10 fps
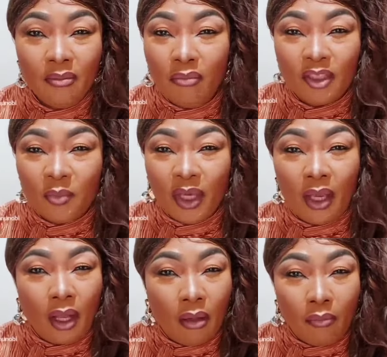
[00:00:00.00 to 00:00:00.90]
must be
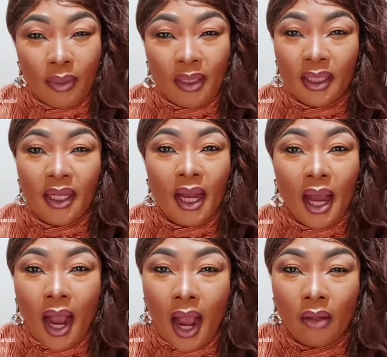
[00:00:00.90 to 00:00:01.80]
completely
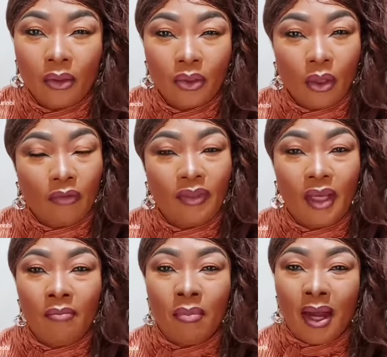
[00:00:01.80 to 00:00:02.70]
out of
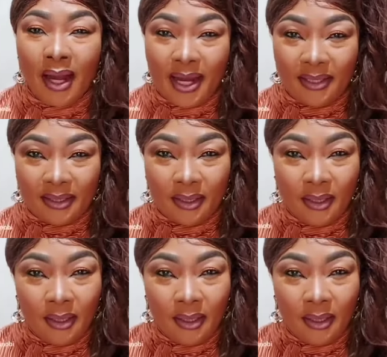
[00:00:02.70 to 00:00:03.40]
their minds.